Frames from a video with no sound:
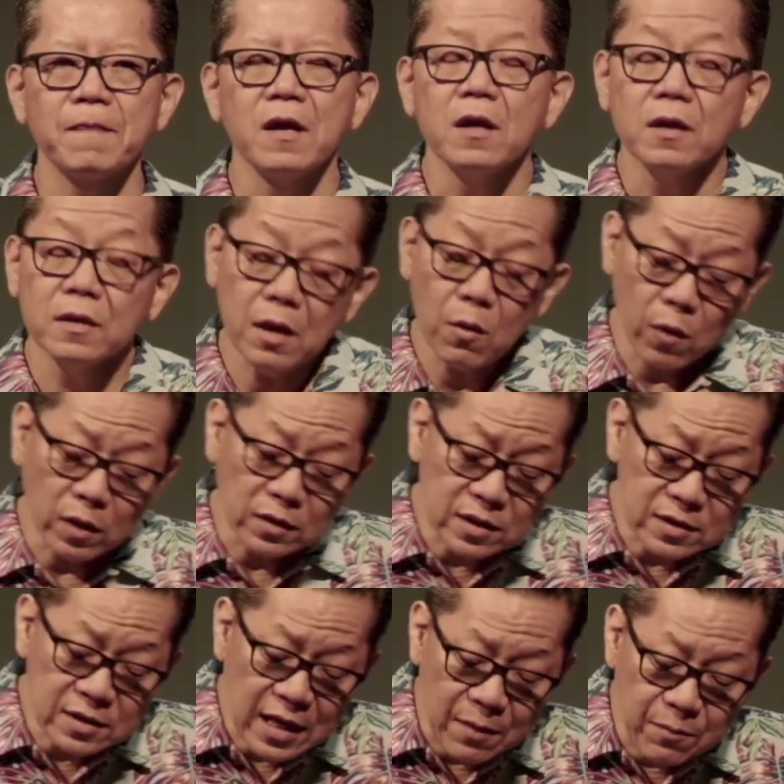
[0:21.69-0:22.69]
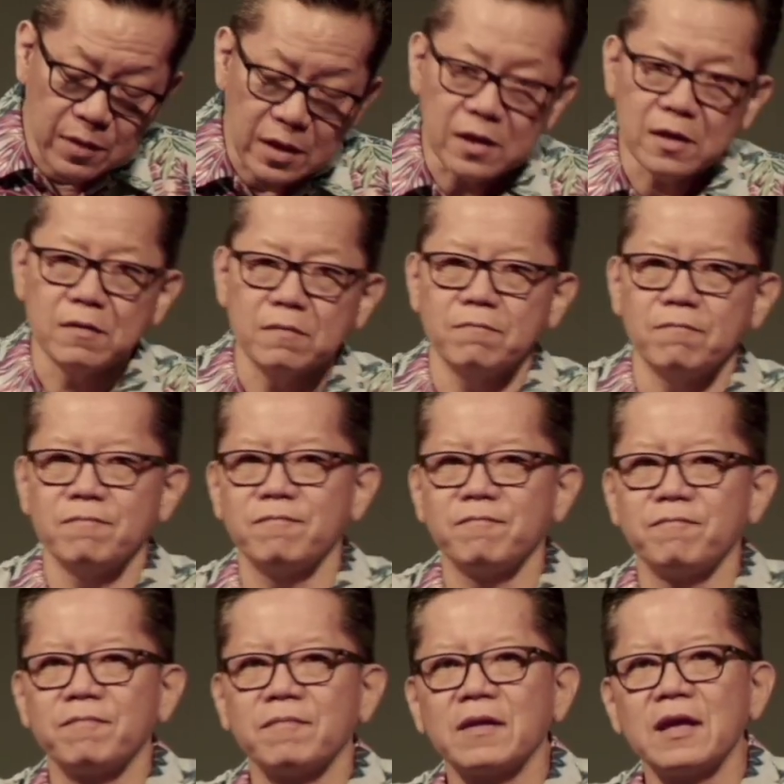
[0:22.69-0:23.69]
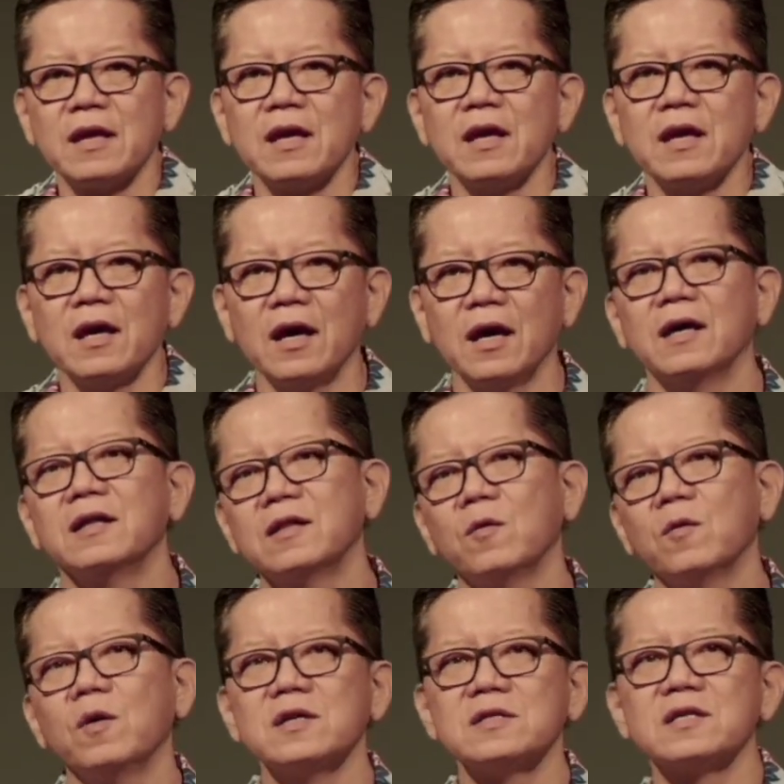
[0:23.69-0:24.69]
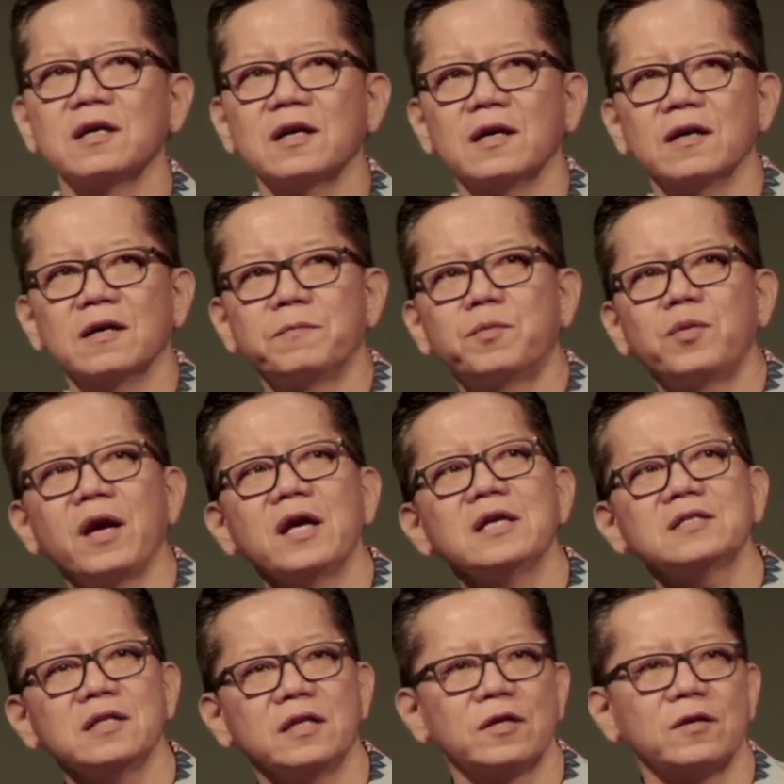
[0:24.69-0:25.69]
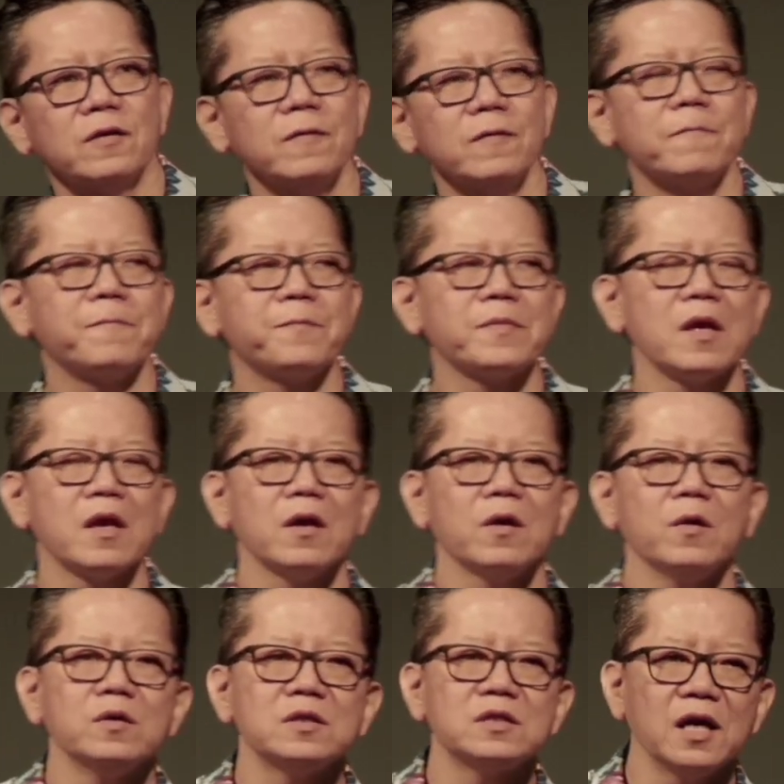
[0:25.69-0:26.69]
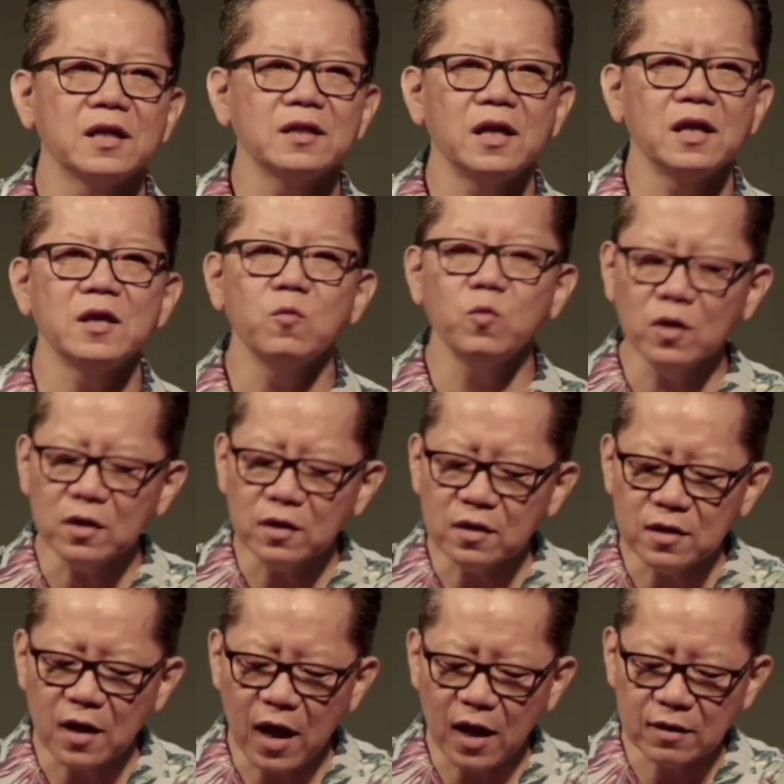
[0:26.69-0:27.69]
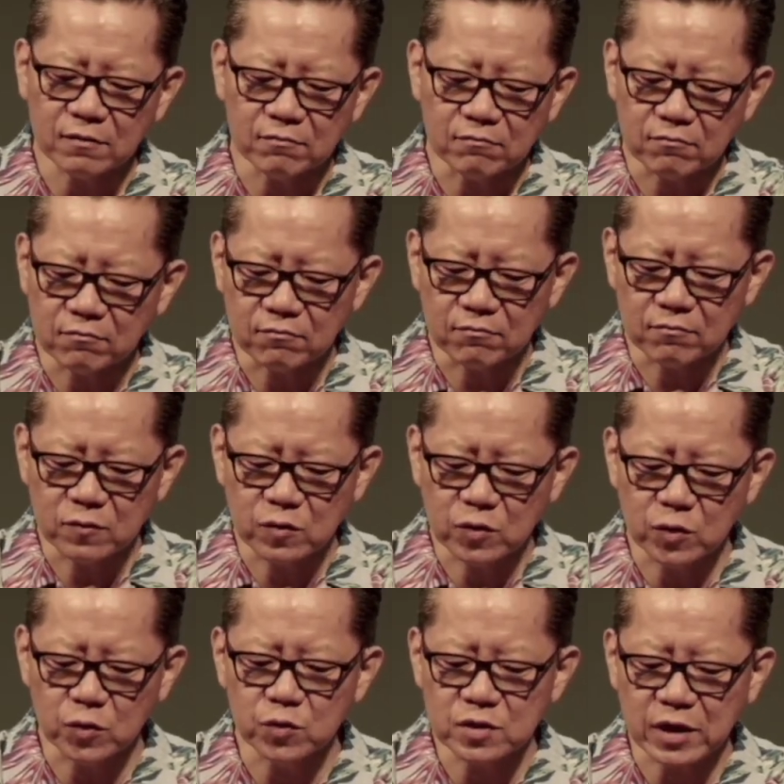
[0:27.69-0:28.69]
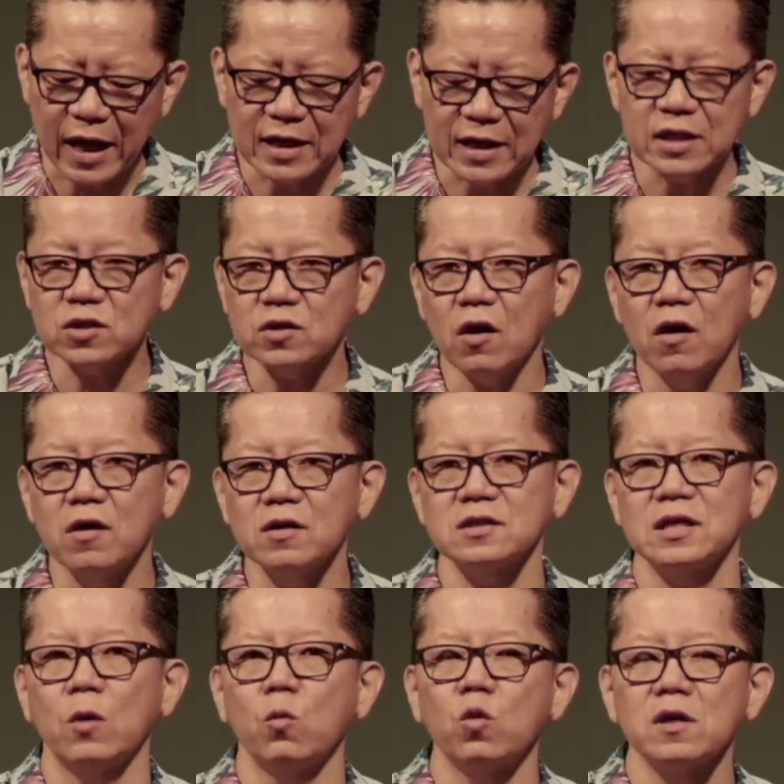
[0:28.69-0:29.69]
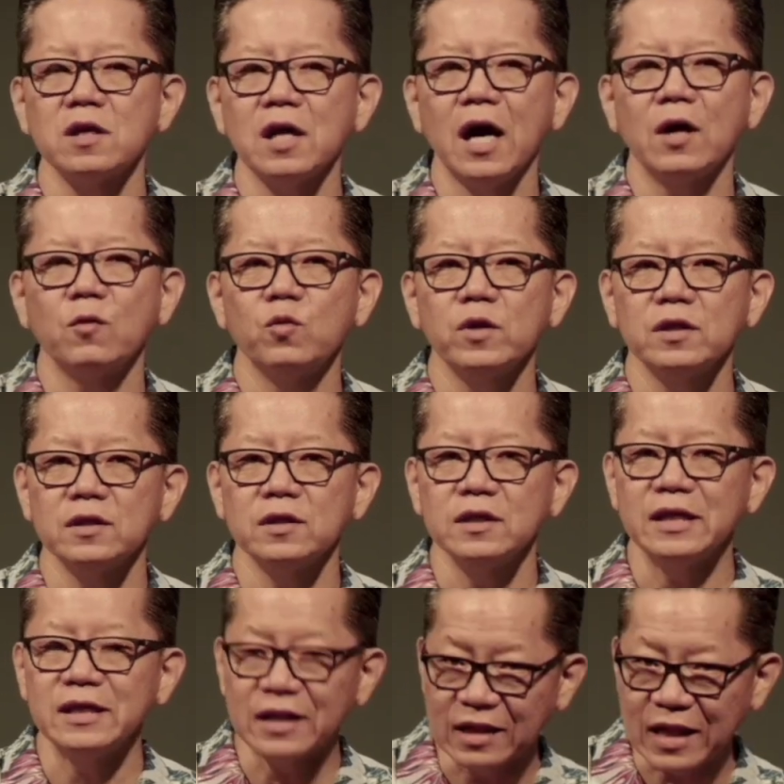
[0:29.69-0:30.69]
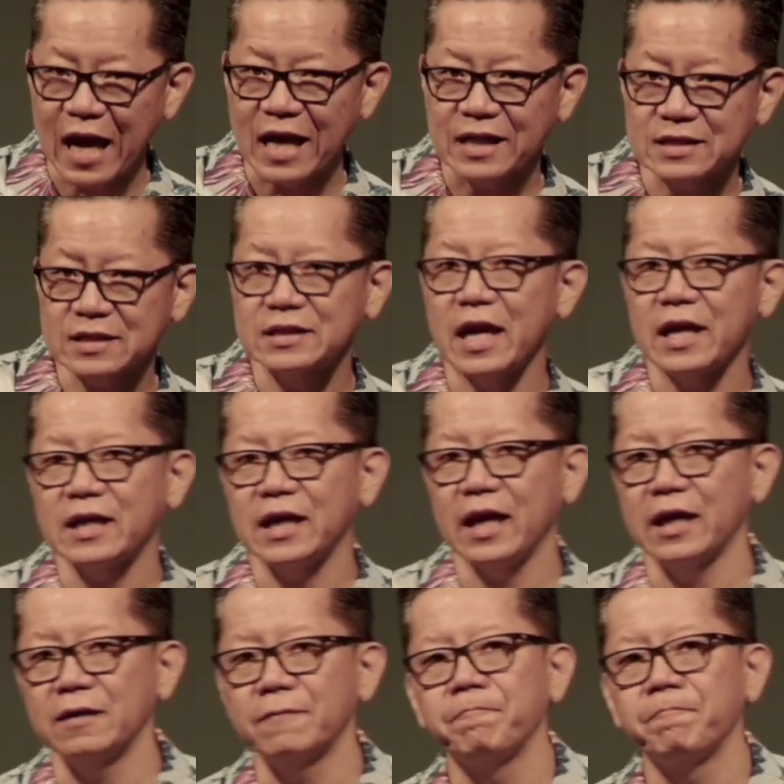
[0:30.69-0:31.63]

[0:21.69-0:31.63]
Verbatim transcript: Now, what does that mean? Uh, there was a praise leader who said that he would not use any songs that were not written in the last decade